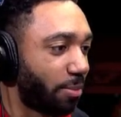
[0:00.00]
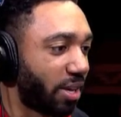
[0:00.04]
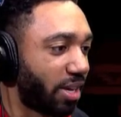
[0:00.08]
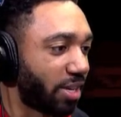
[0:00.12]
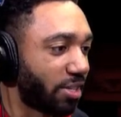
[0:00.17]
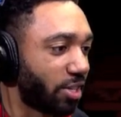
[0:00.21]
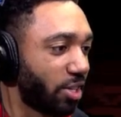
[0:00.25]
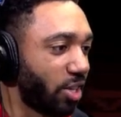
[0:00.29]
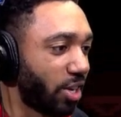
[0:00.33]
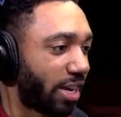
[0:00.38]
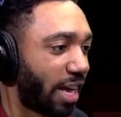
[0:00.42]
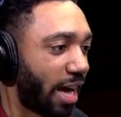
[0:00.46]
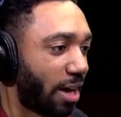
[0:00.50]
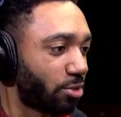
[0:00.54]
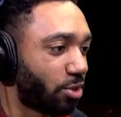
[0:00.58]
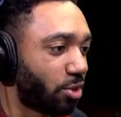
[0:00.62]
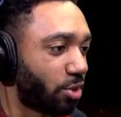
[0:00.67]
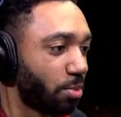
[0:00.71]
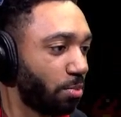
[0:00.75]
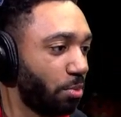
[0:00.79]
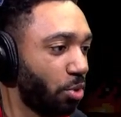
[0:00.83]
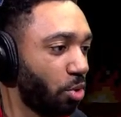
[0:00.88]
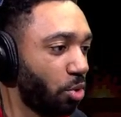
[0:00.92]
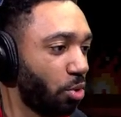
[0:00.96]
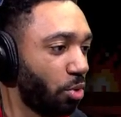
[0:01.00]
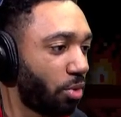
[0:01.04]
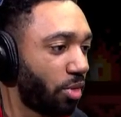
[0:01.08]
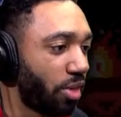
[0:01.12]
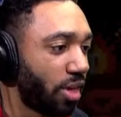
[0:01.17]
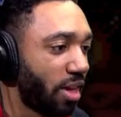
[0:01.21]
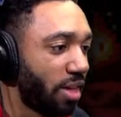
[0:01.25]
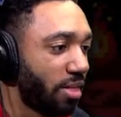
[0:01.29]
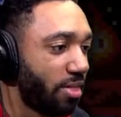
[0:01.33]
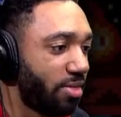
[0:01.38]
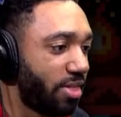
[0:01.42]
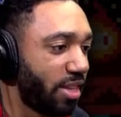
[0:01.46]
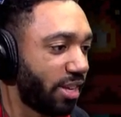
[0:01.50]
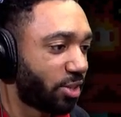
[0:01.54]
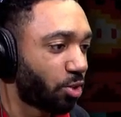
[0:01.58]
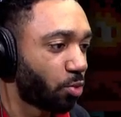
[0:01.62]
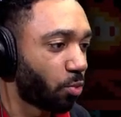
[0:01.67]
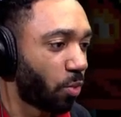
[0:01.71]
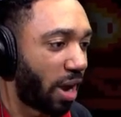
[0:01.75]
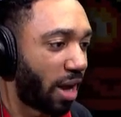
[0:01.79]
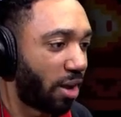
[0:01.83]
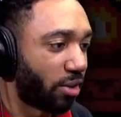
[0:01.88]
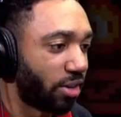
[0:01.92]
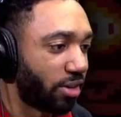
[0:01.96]
Because look how smooth this
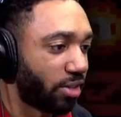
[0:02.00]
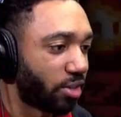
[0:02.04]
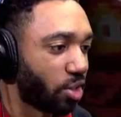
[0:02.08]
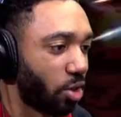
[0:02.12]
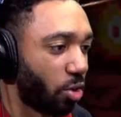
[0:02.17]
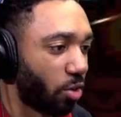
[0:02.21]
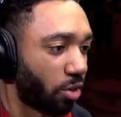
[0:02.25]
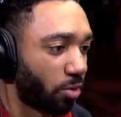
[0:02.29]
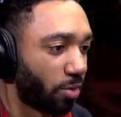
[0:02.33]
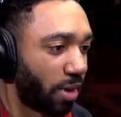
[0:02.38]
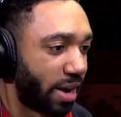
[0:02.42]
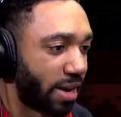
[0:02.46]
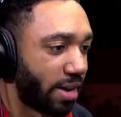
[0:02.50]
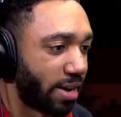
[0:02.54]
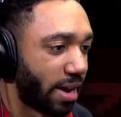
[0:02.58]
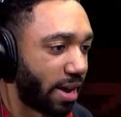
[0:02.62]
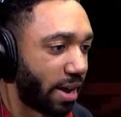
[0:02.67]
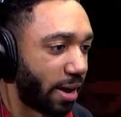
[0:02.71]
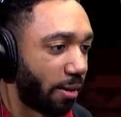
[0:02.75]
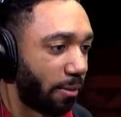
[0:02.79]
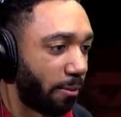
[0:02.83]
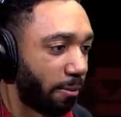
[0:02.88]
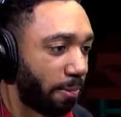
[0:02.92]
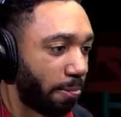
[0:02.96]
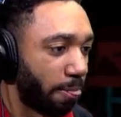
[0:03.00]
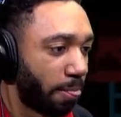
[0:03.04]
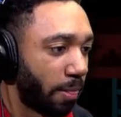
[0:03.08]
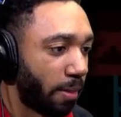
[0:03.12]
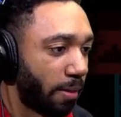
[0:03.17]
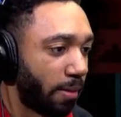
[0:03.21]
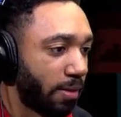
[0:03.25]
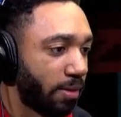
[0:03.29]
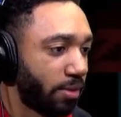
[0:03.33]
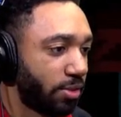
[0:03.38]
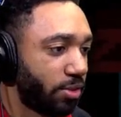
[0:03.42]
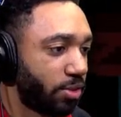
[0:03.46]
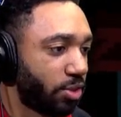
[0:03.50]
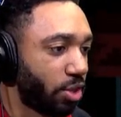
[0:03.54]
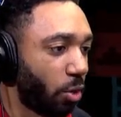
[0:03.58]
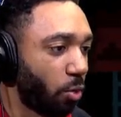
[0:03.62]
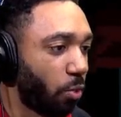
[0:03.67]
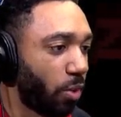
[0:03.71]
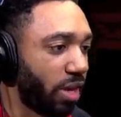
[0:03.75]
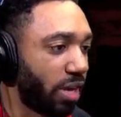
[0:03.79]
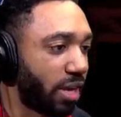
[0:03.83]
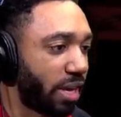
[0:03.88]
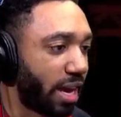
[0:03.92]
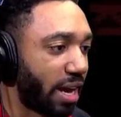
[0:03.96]
round is going right now. Get your
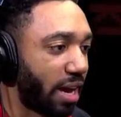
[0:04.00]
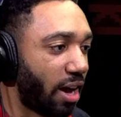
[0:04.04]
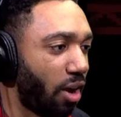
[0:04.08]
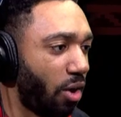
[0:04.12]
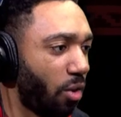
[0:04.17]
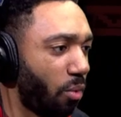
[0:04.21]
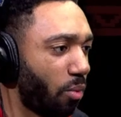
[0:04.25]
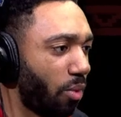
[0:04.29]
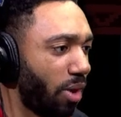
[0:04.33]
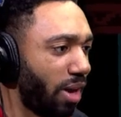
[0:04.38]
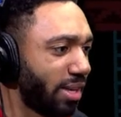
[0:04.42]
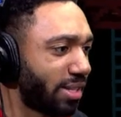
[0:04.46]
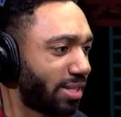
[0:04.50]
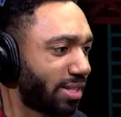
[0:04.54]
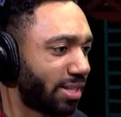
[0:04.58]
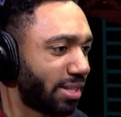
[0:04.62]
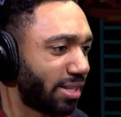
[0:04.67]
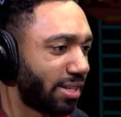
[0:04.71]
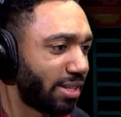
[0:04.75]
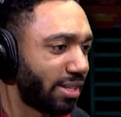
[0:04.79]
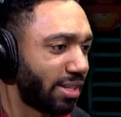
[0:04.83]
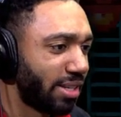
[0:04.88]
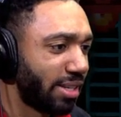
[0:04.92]
weak at. Oh what?